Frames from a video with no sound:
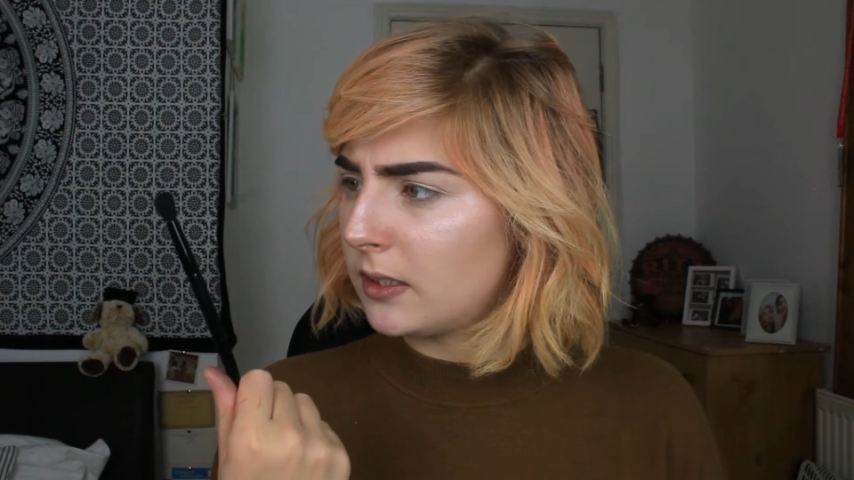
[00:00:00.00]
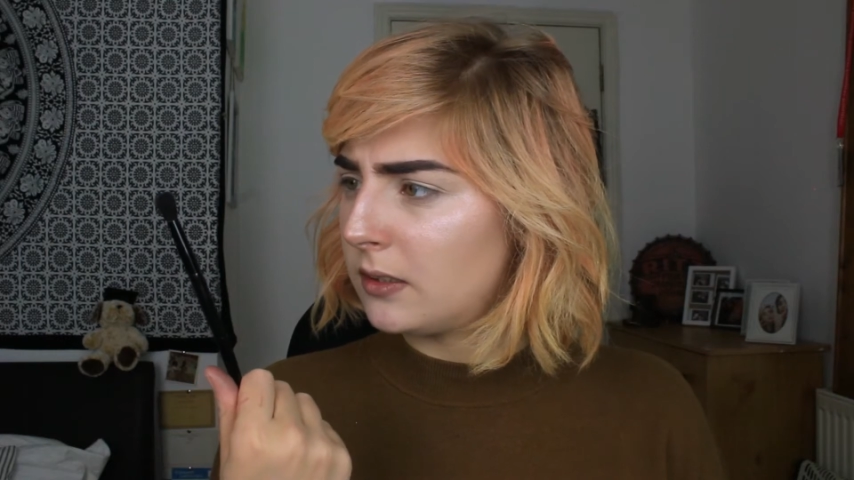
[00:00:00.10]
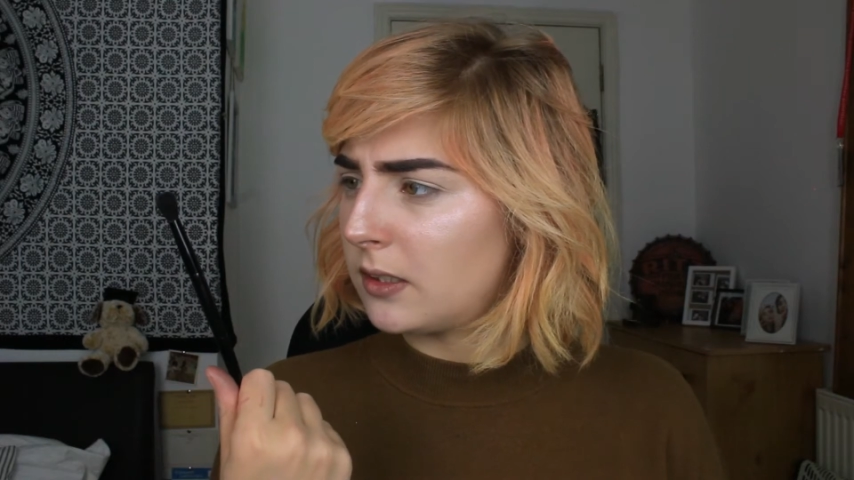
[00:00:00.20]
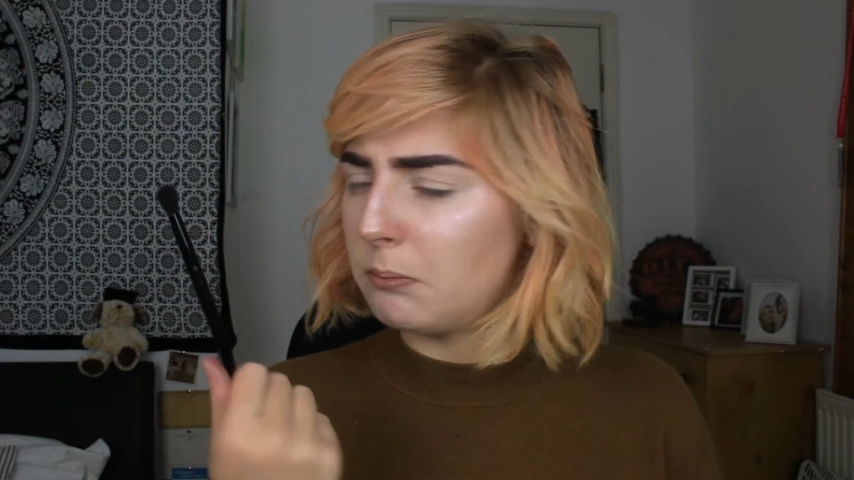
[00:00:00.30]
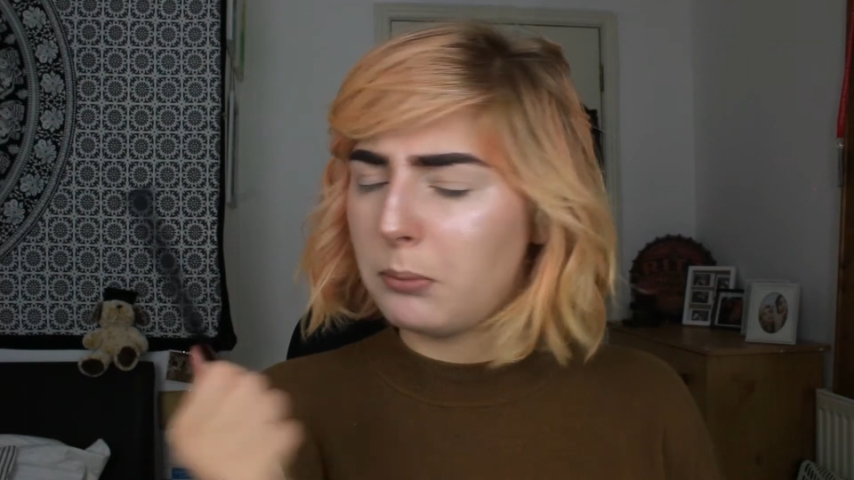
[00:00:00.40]

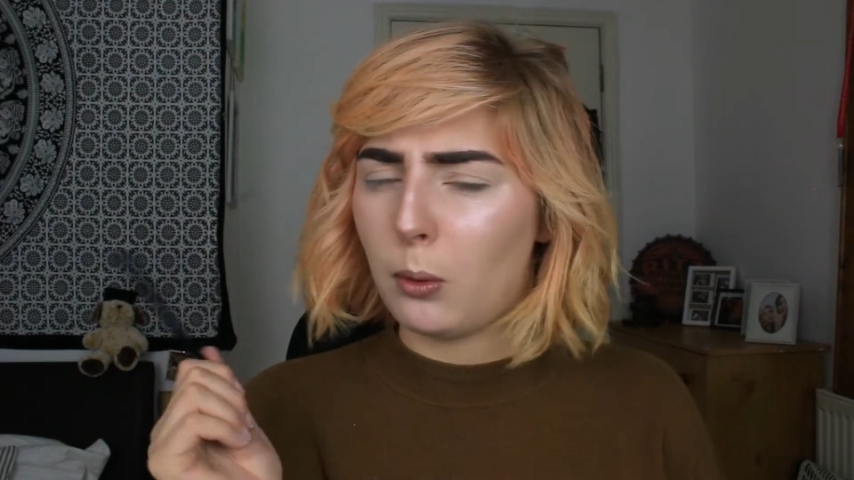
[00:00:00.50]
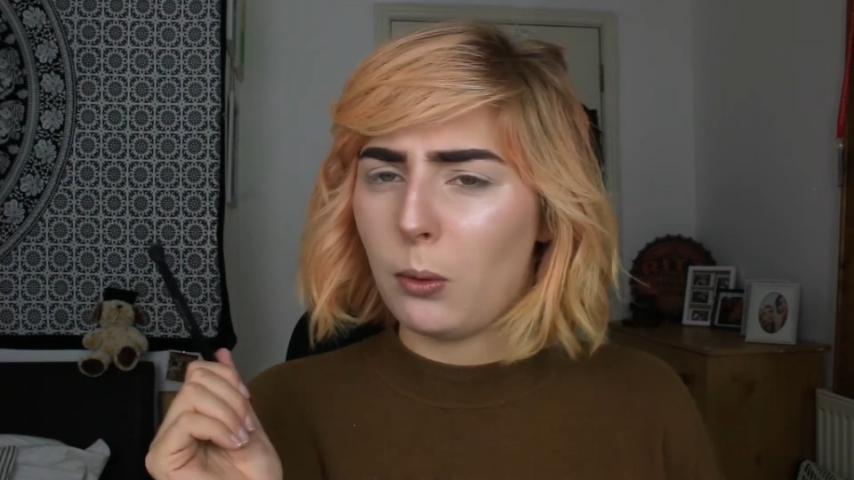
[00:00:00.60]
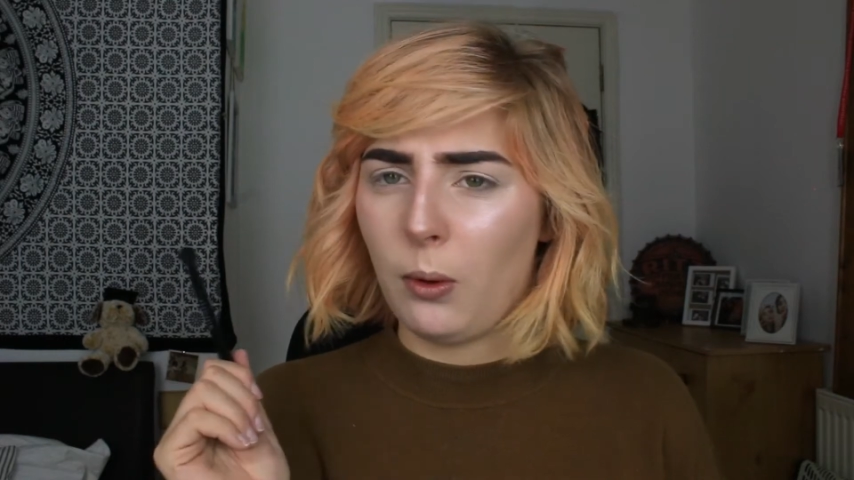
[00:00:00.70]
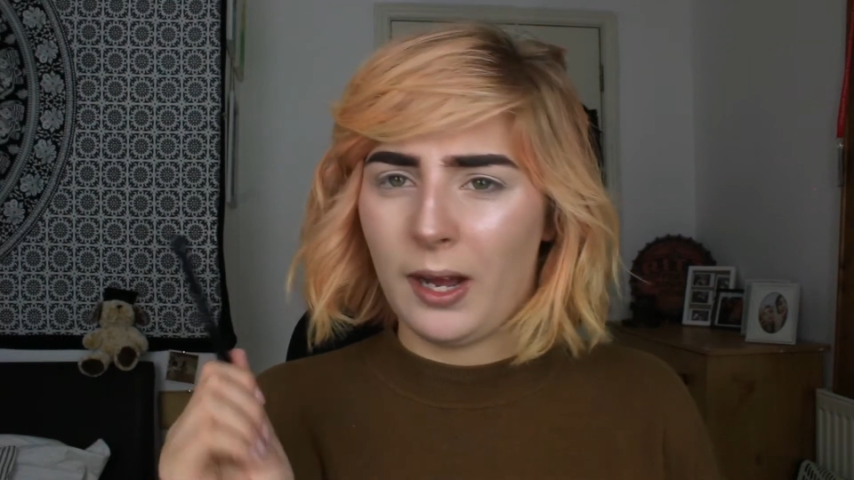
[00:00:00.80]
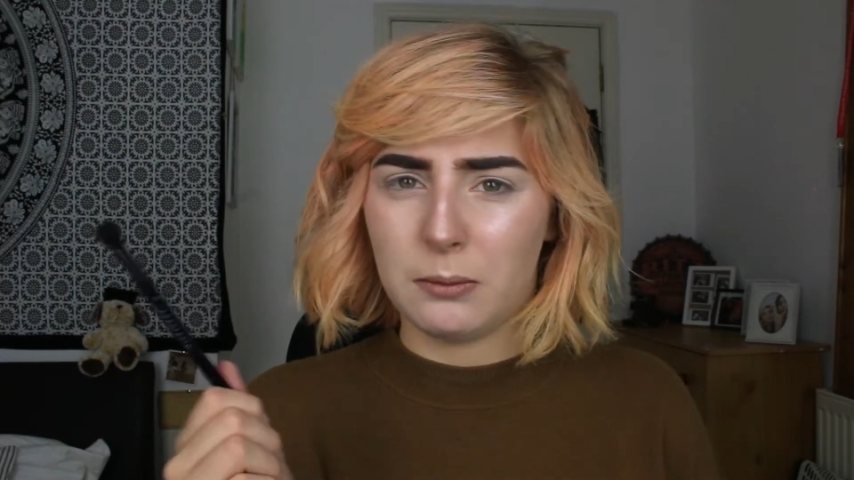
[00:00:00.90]
some
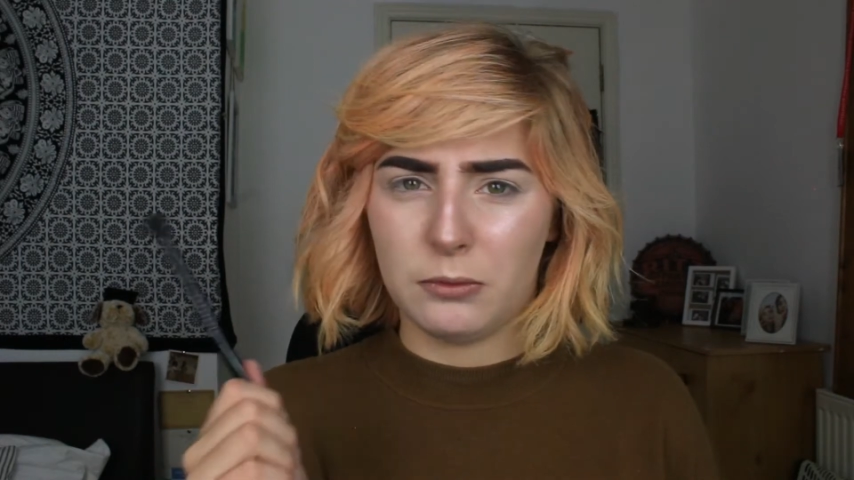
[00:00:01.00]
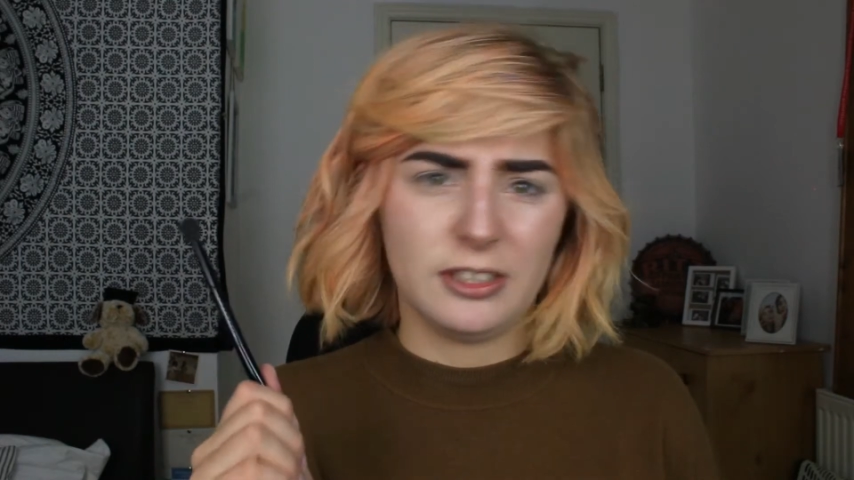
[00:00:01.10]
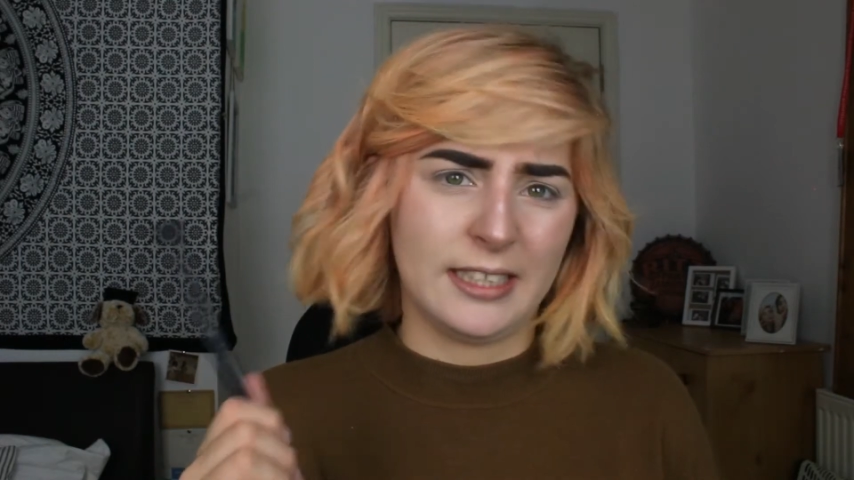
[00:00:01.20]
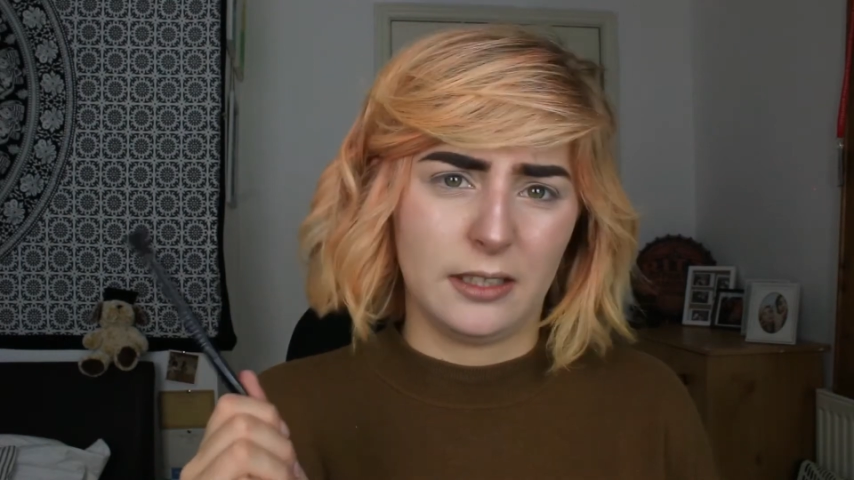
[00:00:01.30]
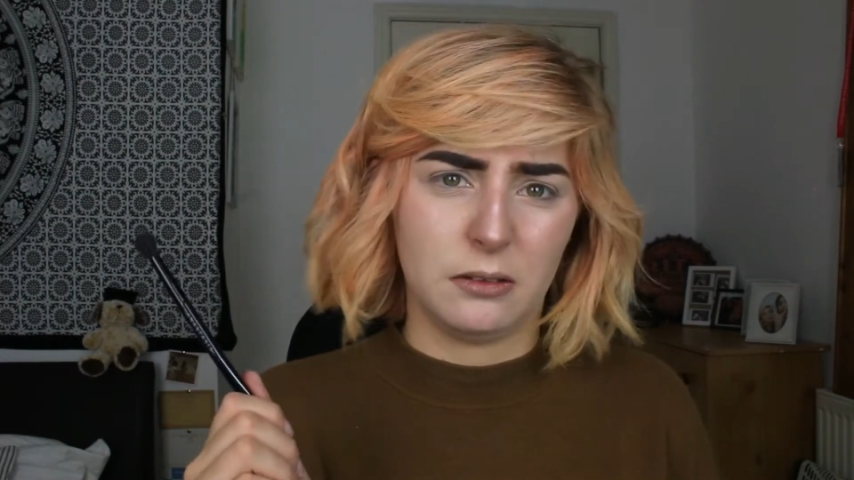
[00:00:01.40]
poor animal's
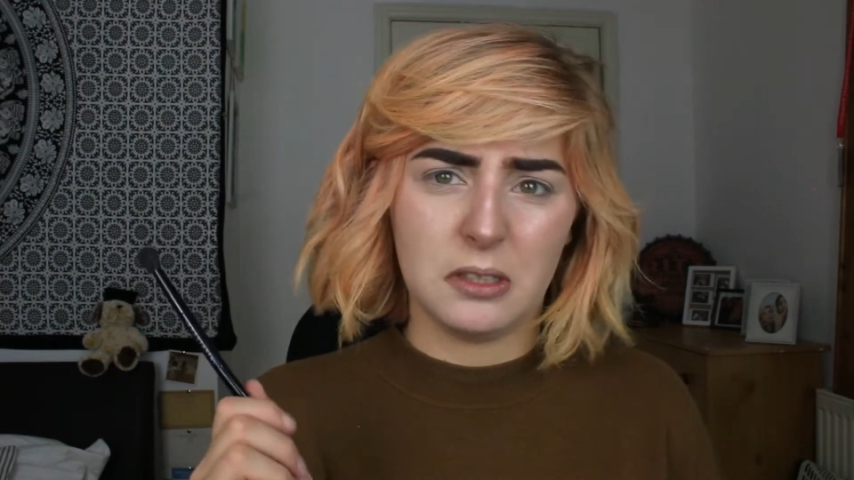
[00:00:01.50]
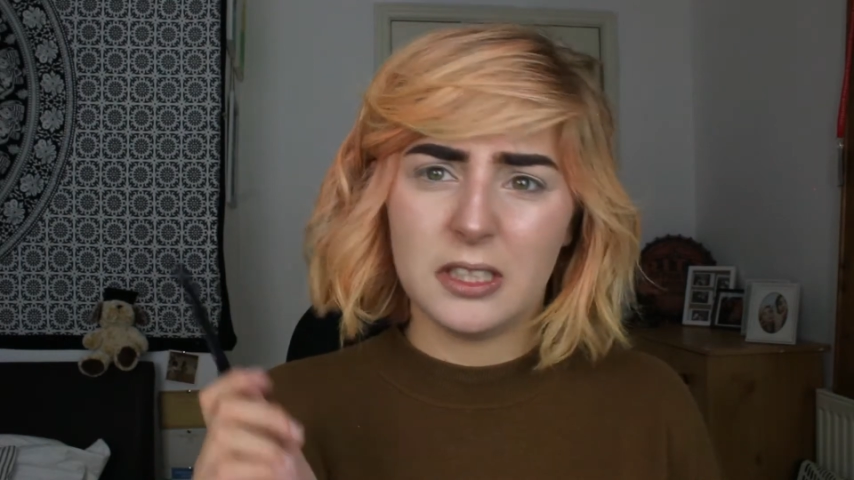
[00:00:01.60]
tail.